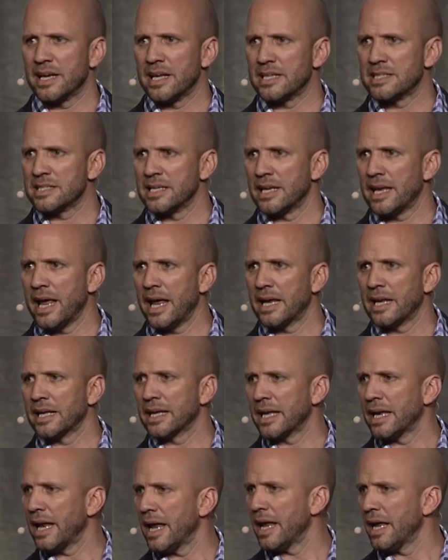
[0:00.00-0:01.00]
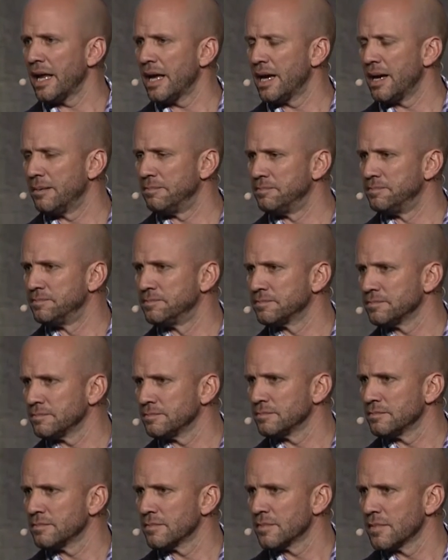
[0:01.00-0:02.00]
I said, Anna, can I, um,
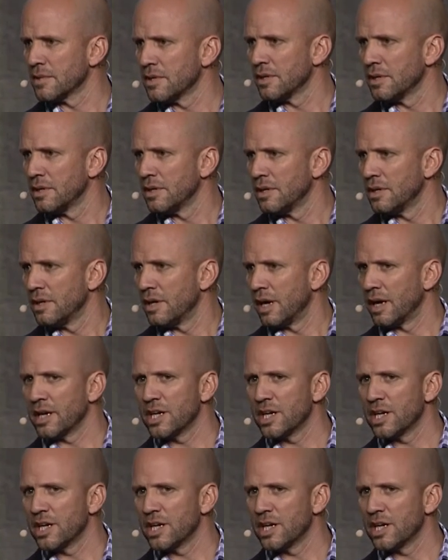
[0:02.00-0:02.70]
I'm